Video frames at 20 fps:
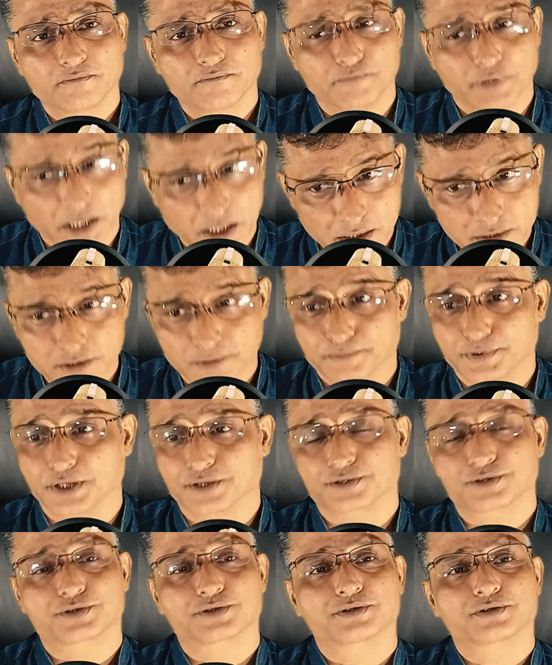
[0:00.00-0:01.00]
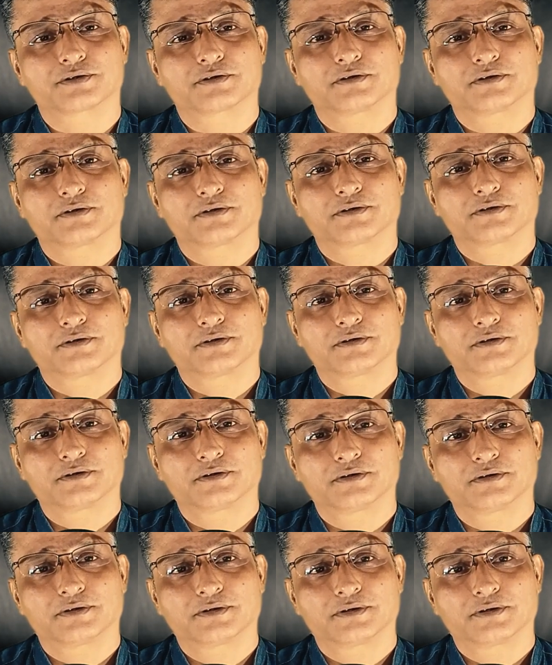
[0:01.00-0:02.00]
Because of this,
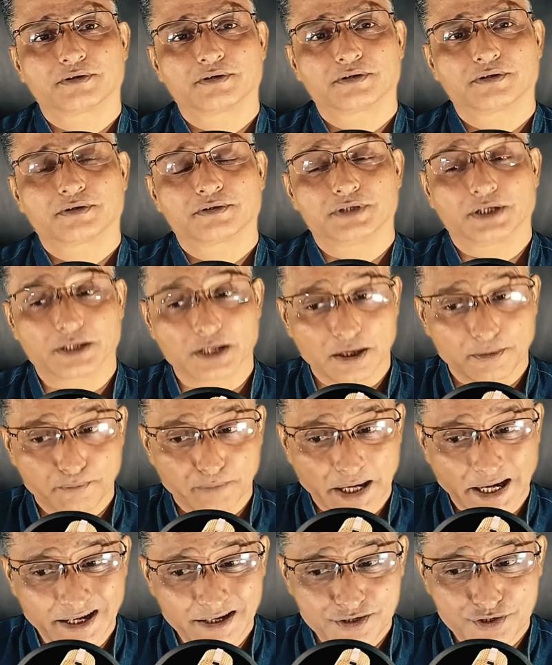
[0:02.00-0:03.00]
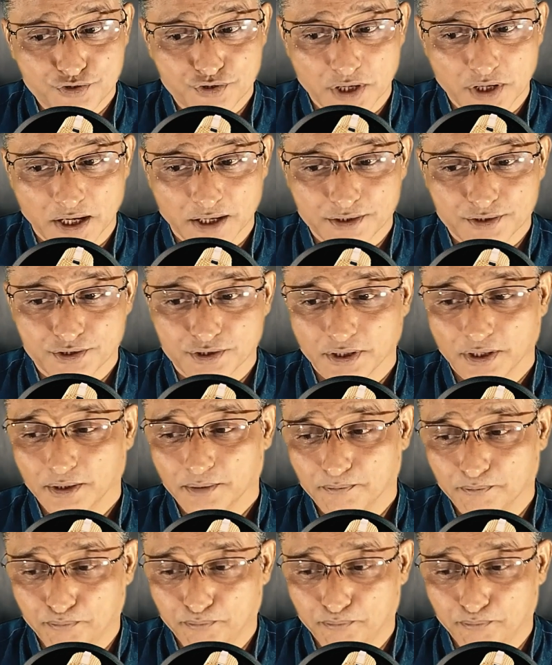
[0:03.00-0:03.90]
that our mind starts